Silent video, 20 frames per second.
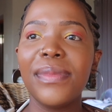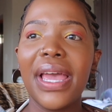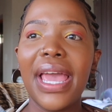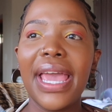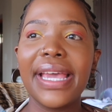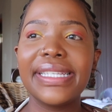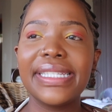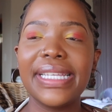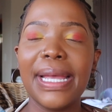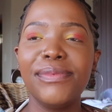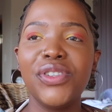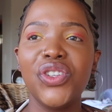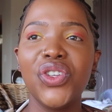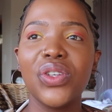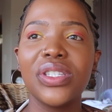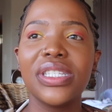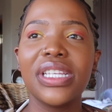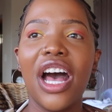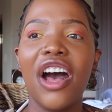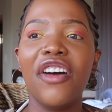accepting
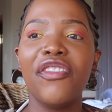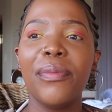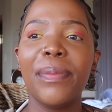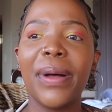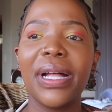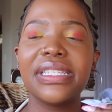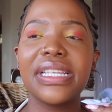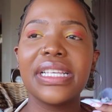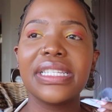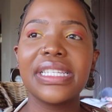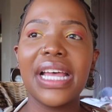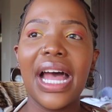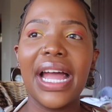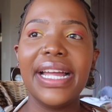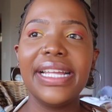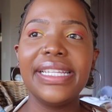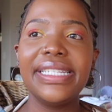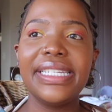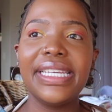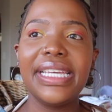yourself, about
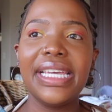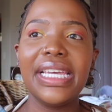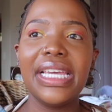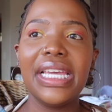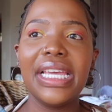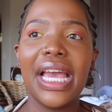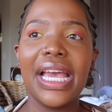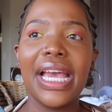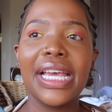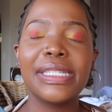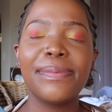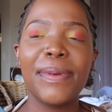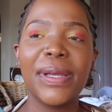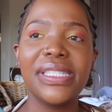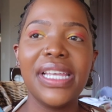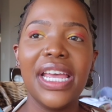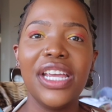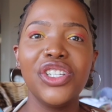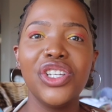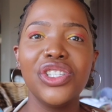society
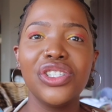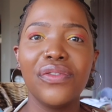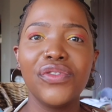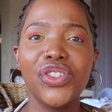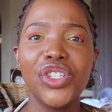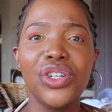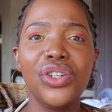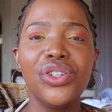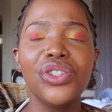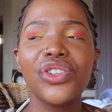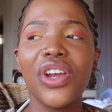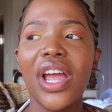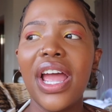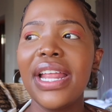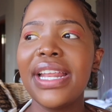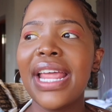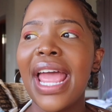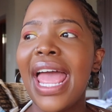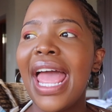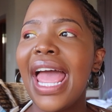expectations of
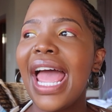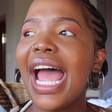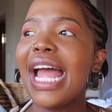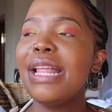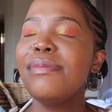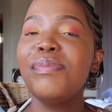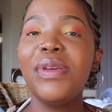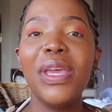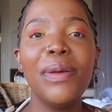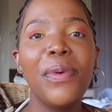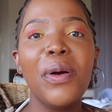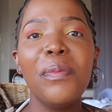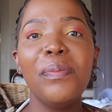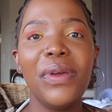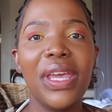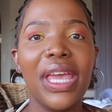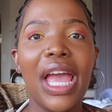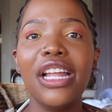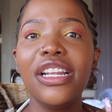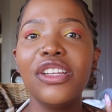children, and
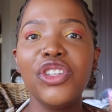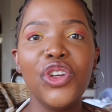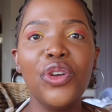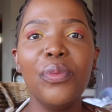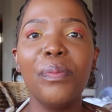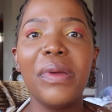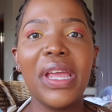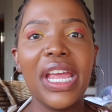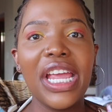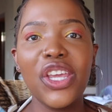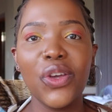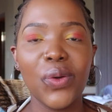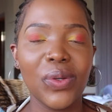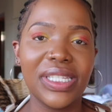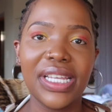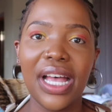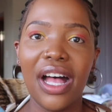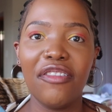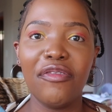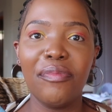you being
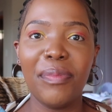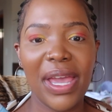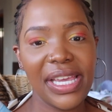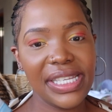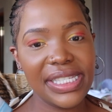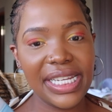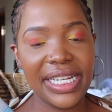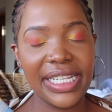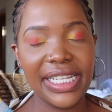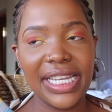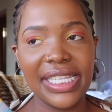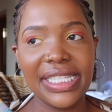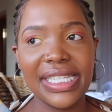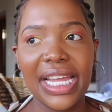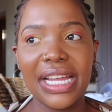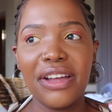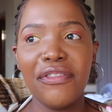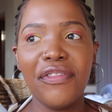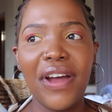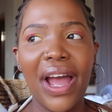yourself, basically. It's
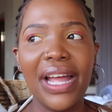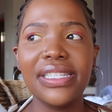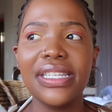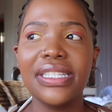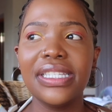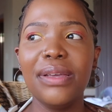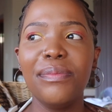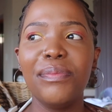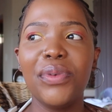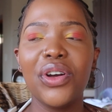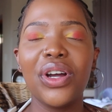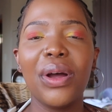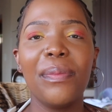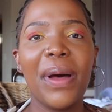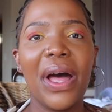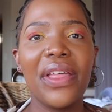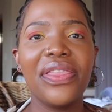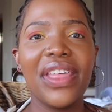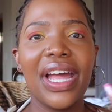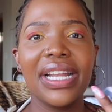like a fantasy book
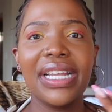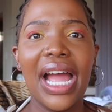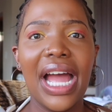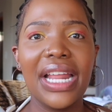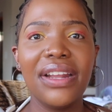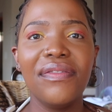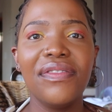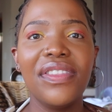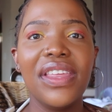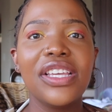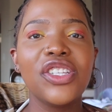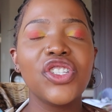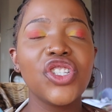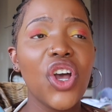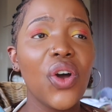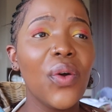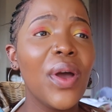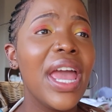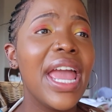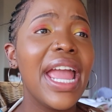about that kind of thing.
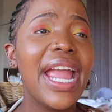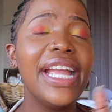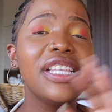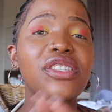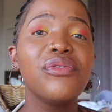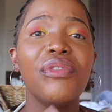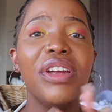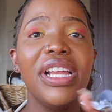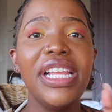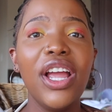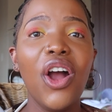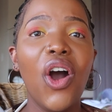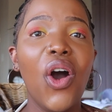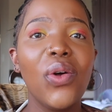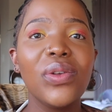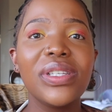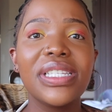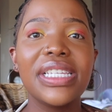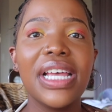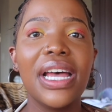So it's really
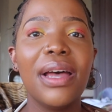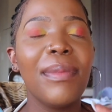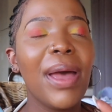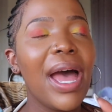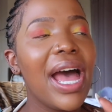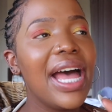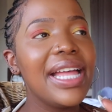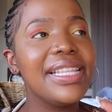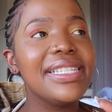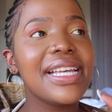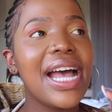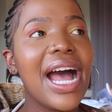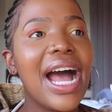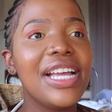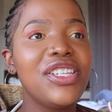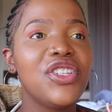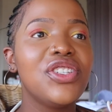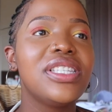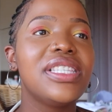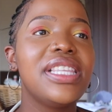wholesome, and
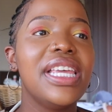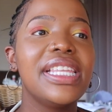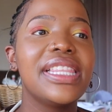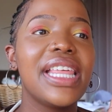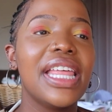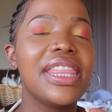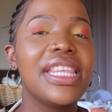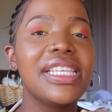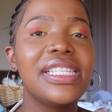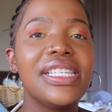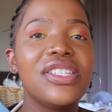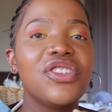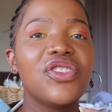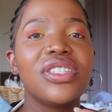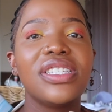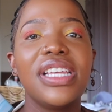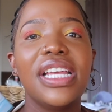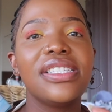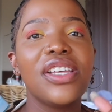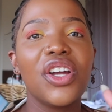I just think that this
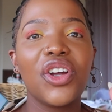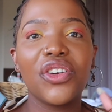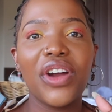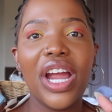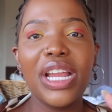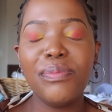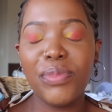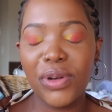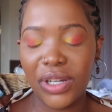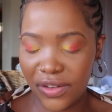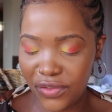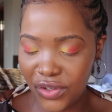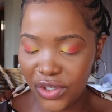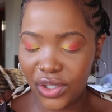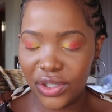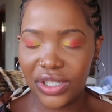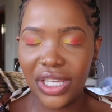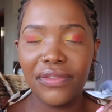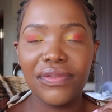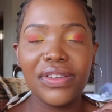is it's a great book if you're
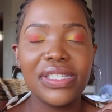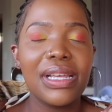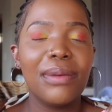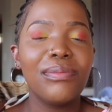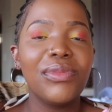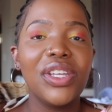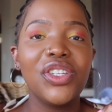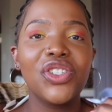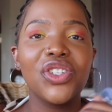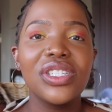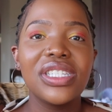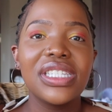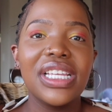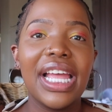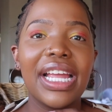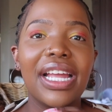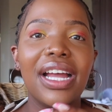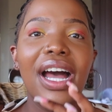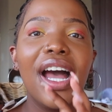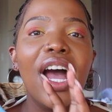looking for something just
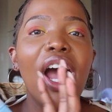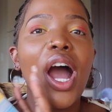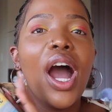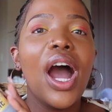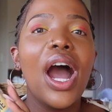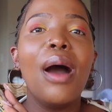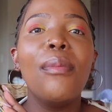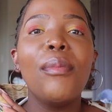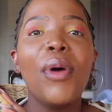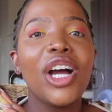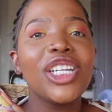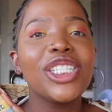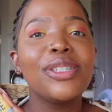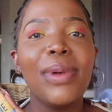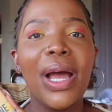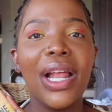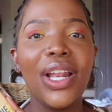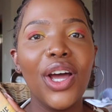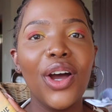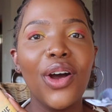like a
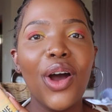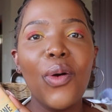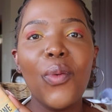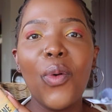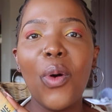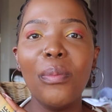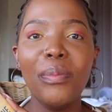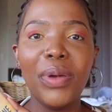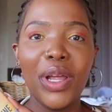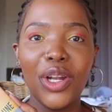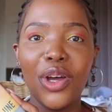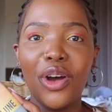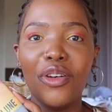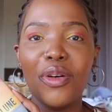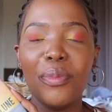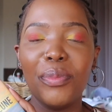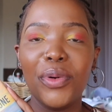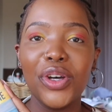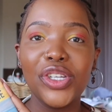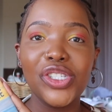marshmallow, a warm pillow of
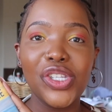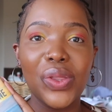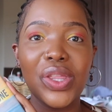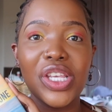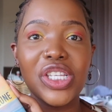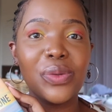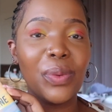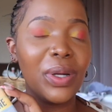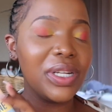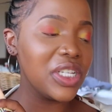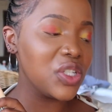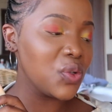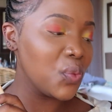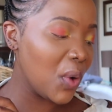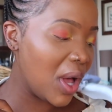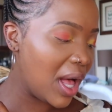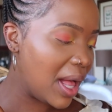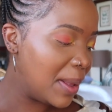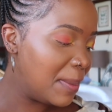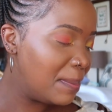a book. So this one as
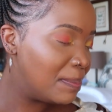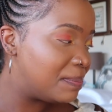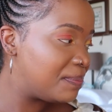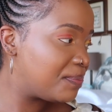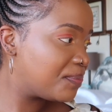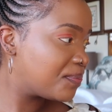well.